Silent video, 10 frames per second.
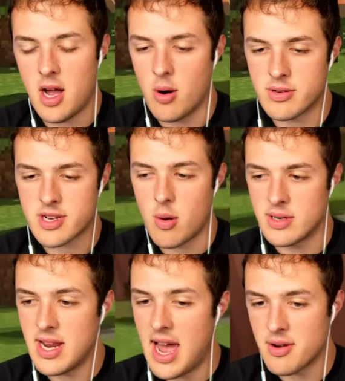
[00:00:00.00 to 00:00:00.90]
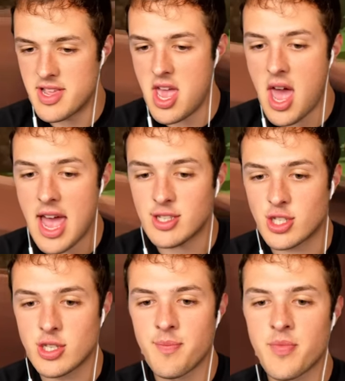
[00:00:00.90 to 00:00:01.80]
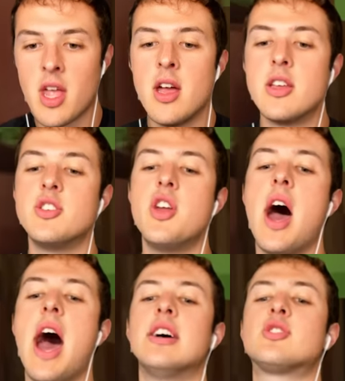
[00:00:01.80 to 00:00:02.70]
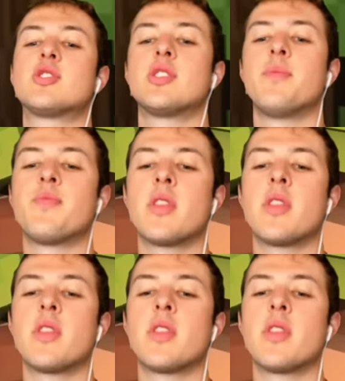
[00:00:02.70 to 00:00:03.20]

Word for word: Oh, it's going down. Yes! Yes!